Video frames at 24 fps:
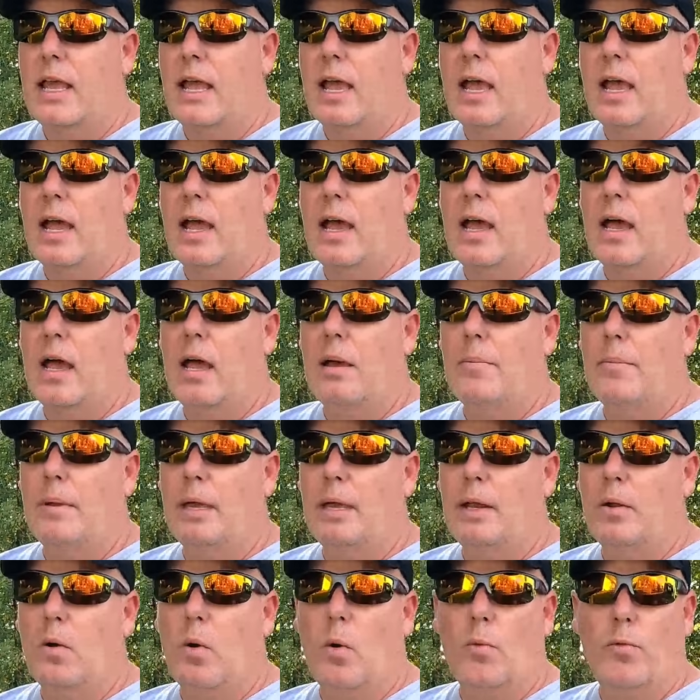
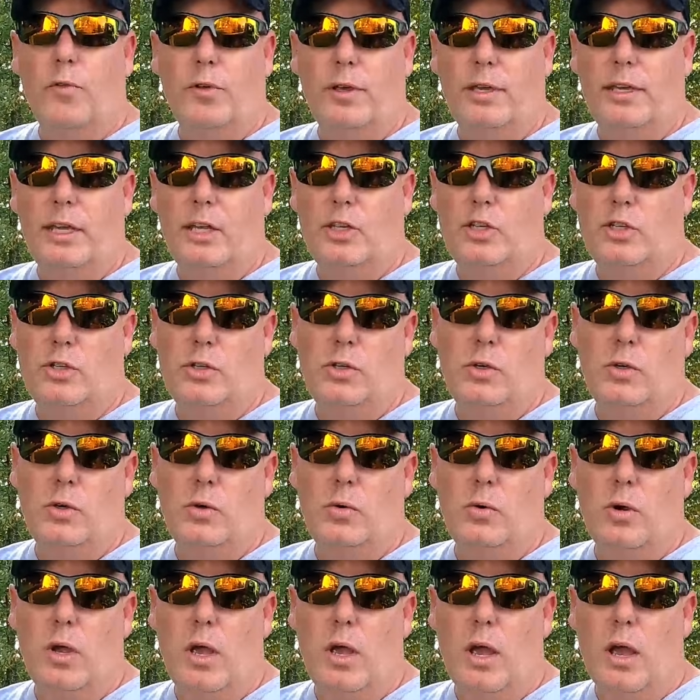and hopefully get
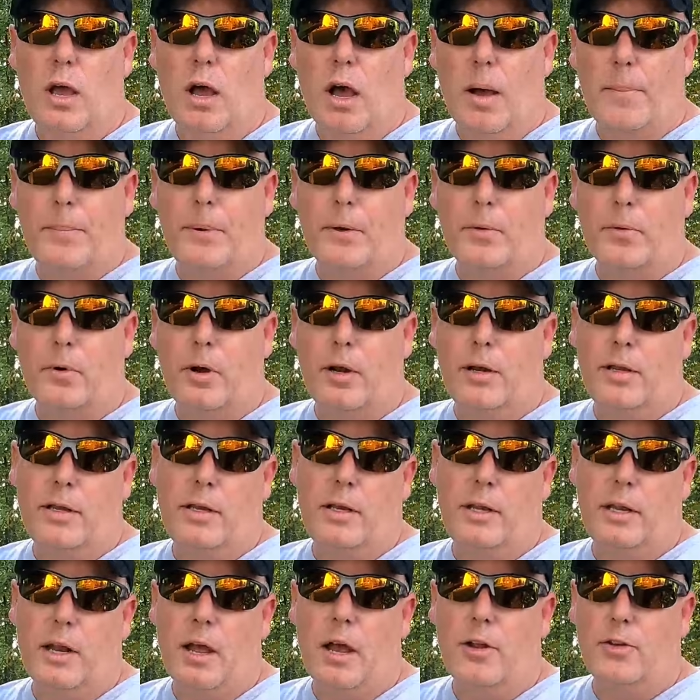you up and running
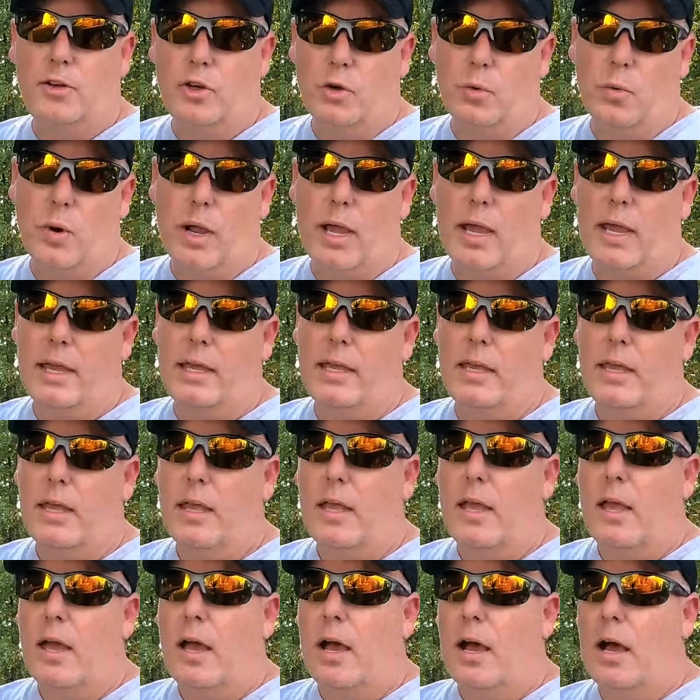and on your way.
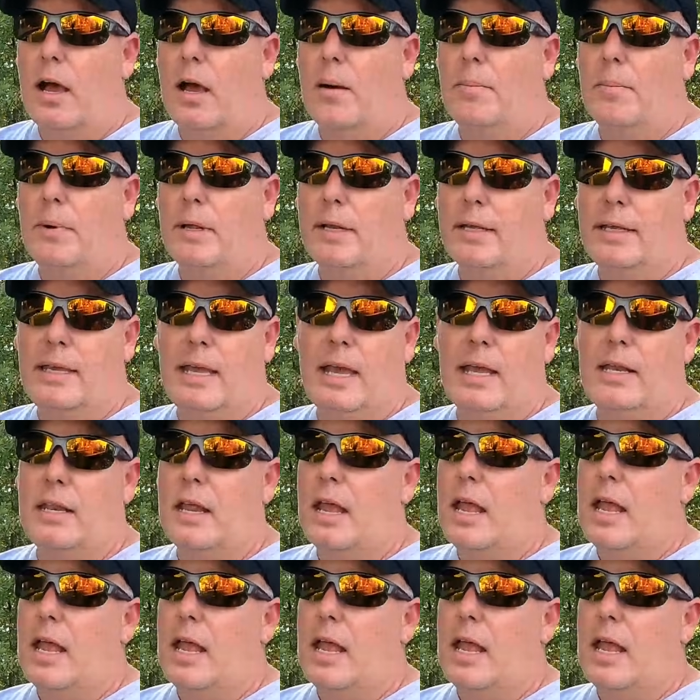But again,